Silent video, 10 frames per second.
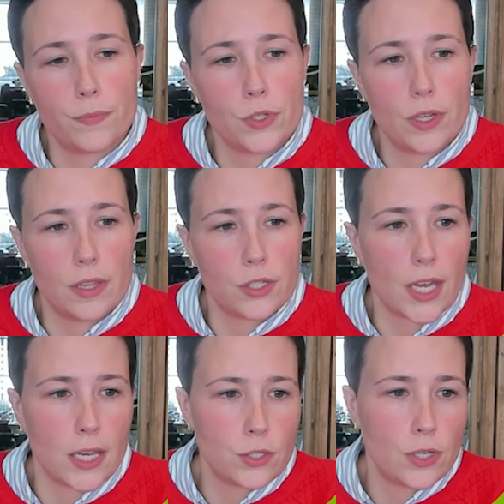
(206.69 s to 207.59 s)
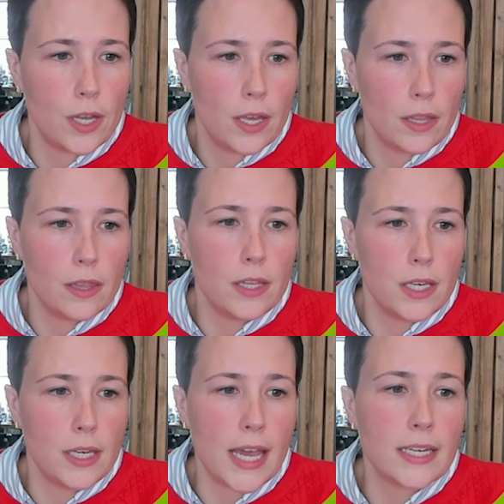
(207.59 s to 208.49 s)
In this case,
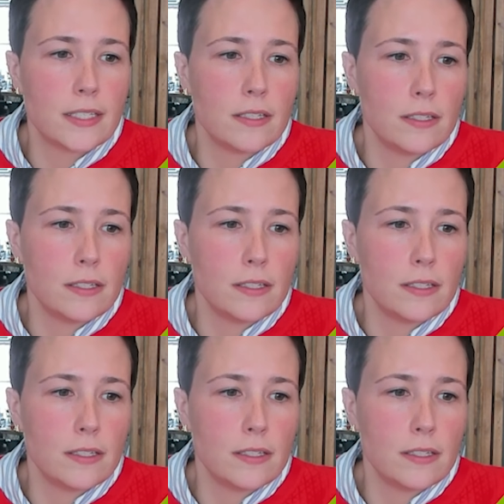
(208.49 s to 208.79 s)
the 8